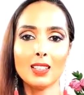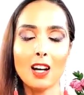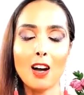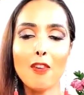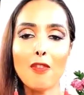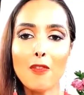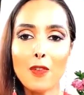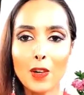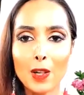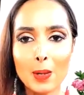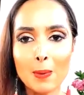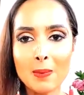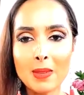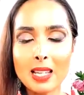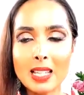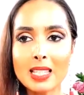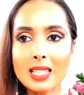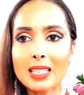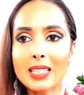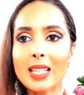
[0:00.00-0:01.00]
Affirm
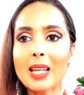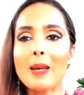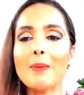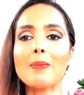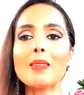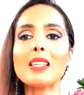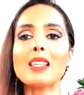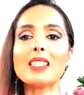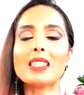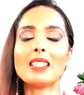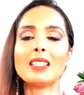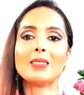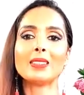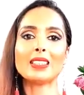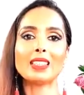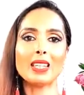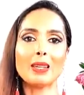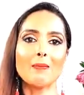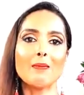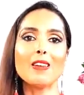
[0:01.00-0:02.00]
this, claim this.
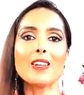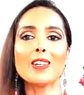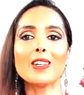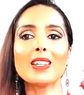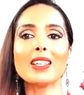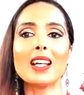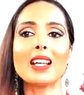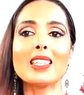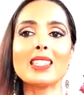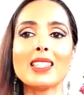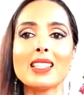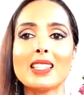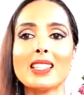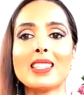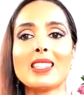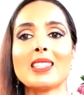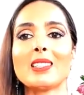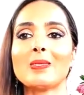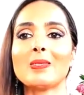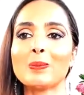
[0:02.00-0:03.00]
Give me your
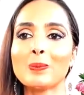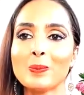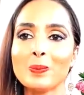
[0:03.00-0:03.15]
yeses.